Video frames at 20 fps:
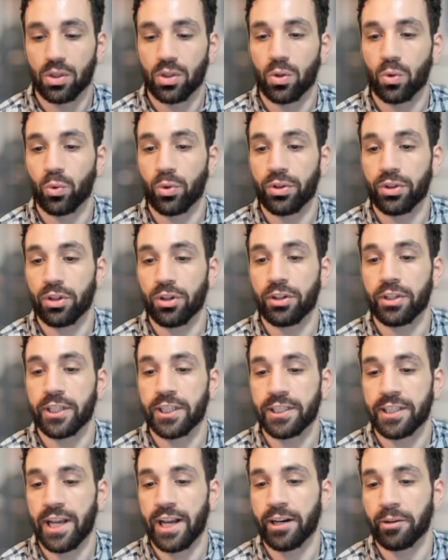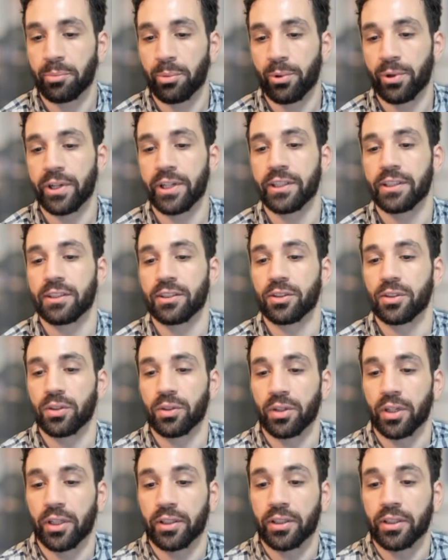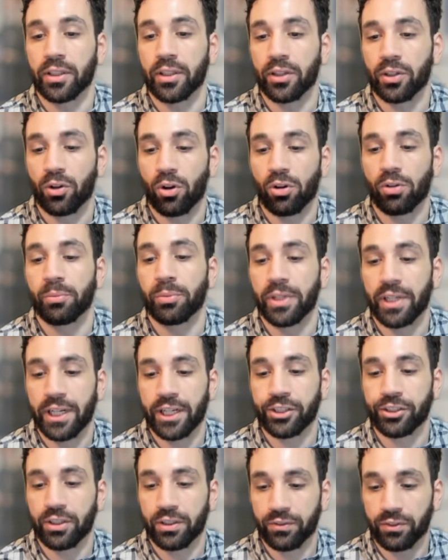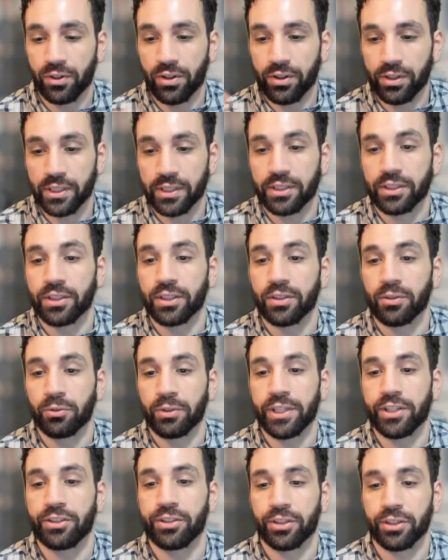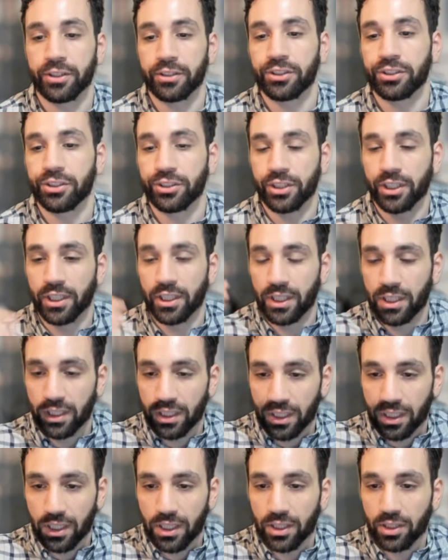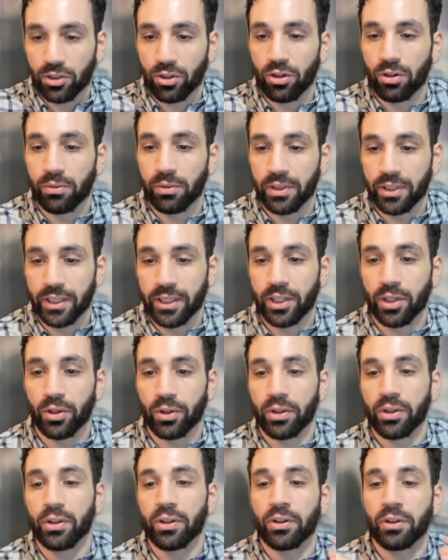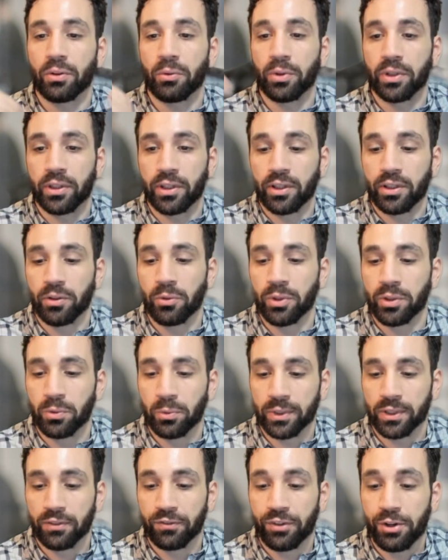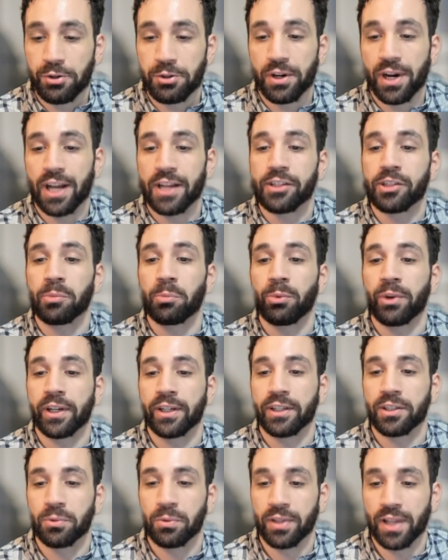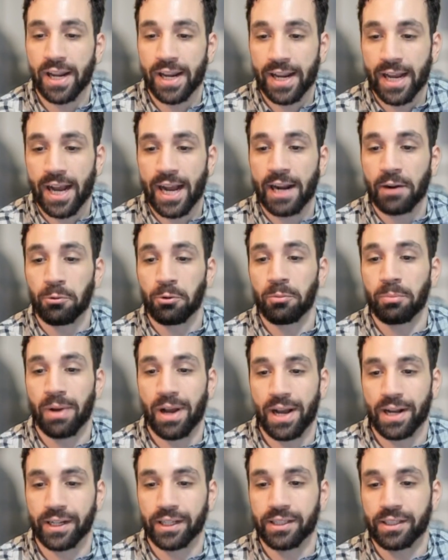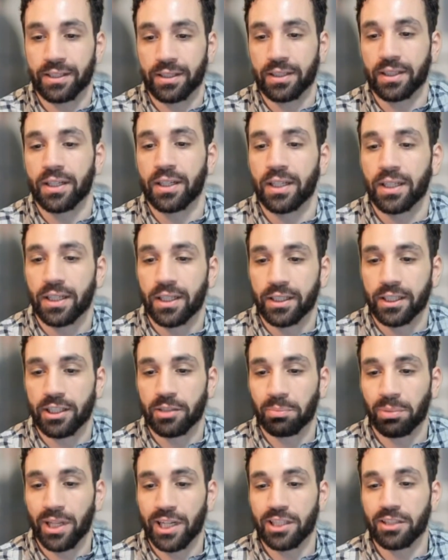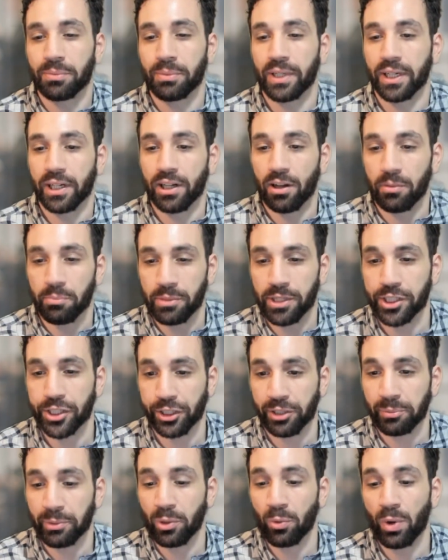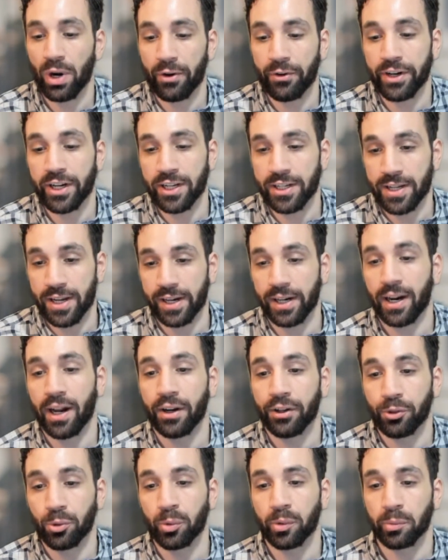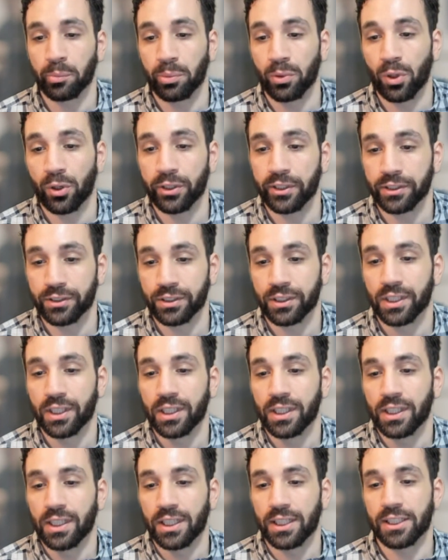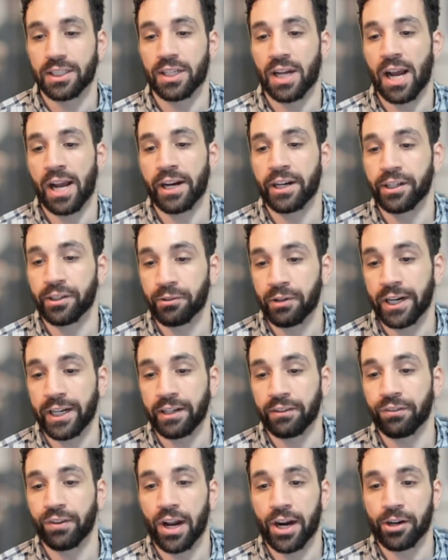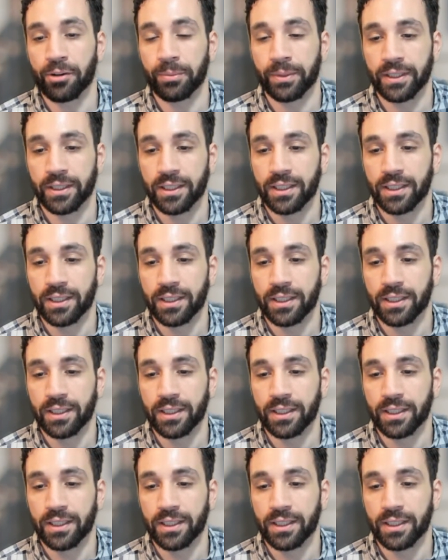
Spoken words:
With all these data points, the culmination of all this research, what the future has to bring us with AI, robotics, displacement, companies are going to be wary to take on new employees in this higher rate environment.